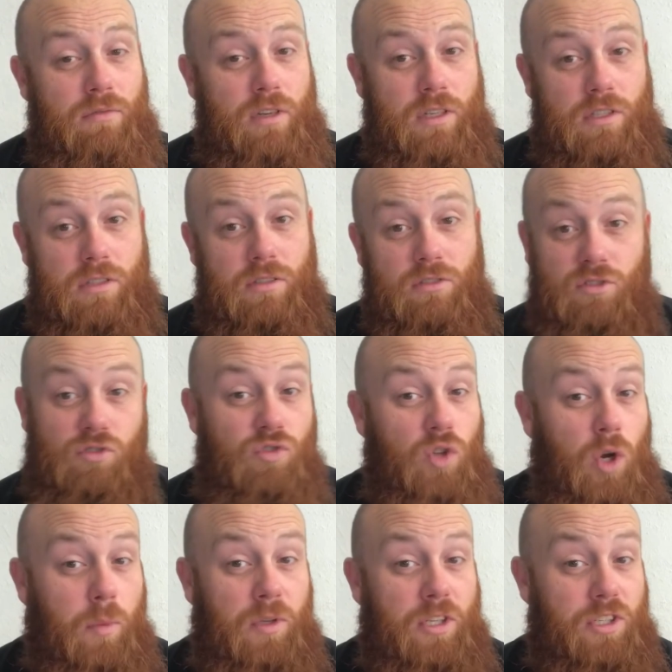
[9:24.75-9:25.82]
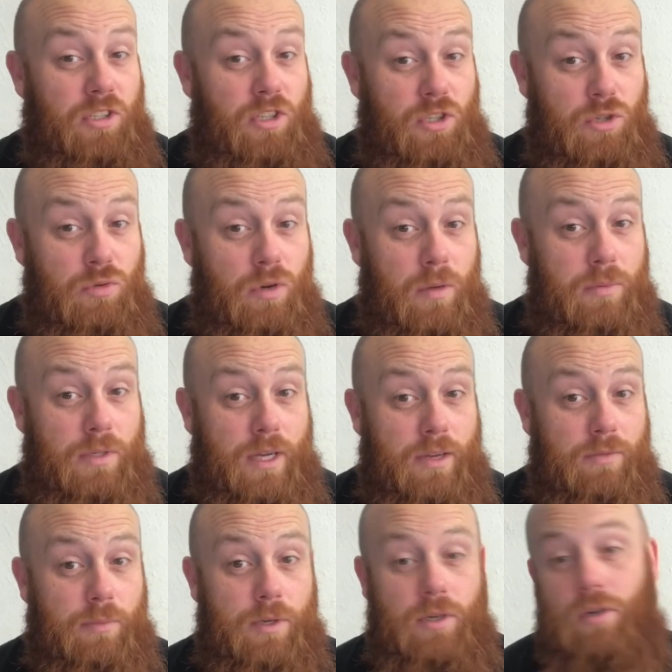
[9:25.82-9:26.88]
which normally is a 2-up
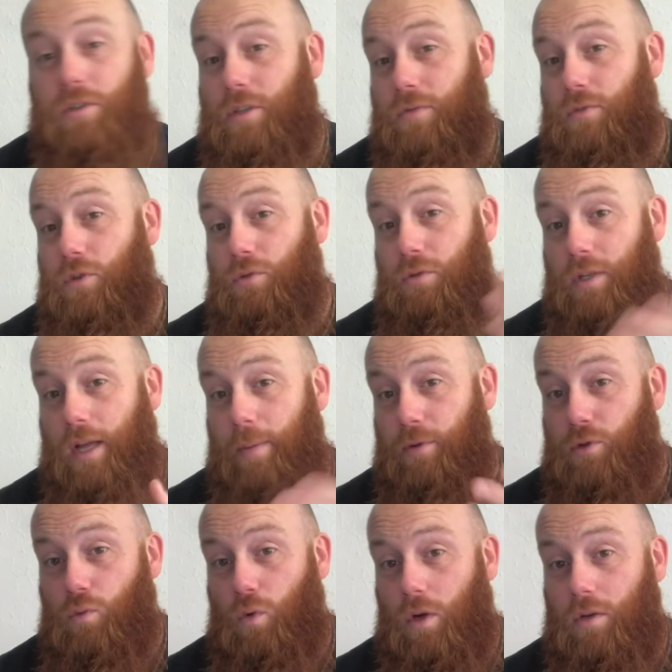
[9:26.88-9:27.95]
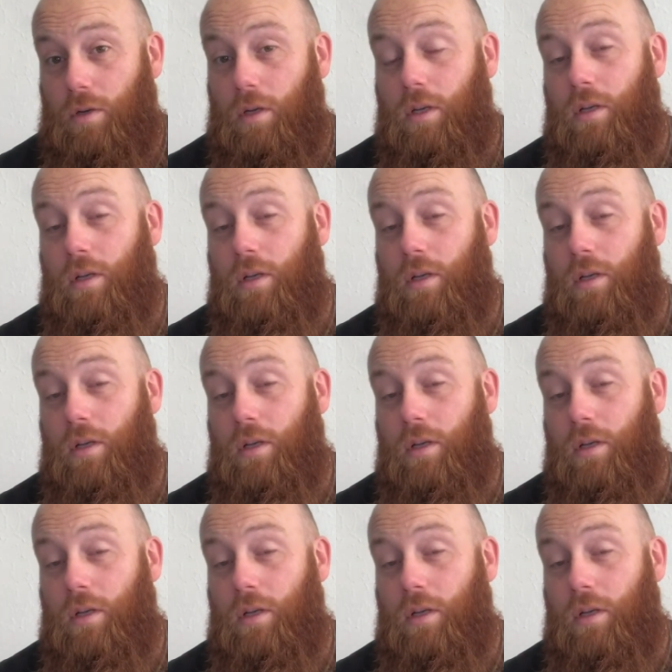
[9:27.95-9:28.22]
save, because if you do a damage 1